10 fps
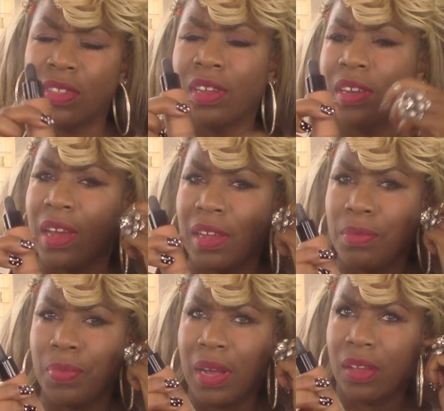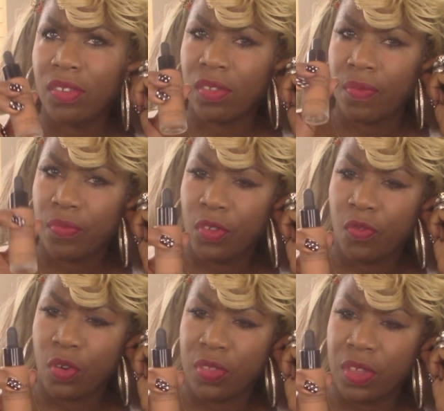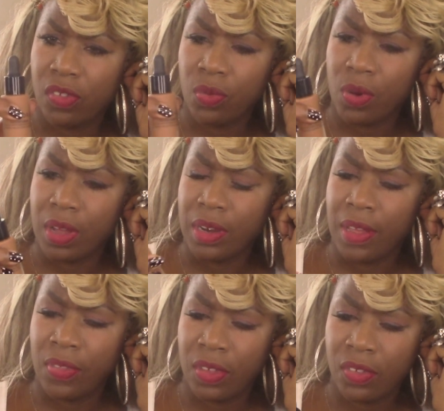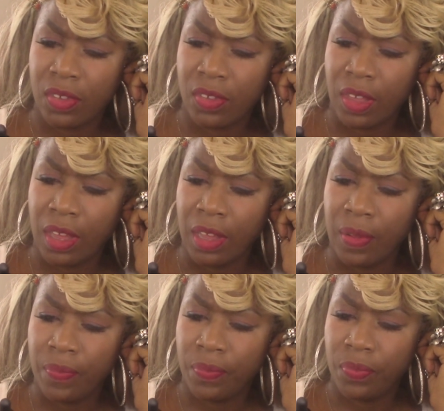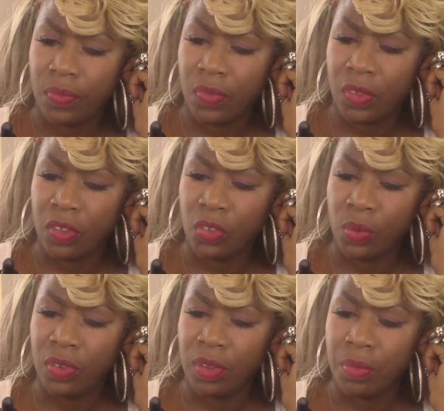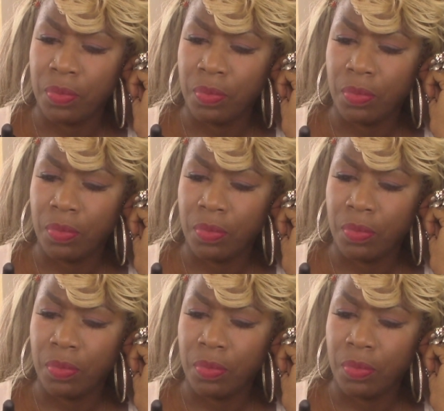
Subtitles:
I think $9 for this one, and this is the 20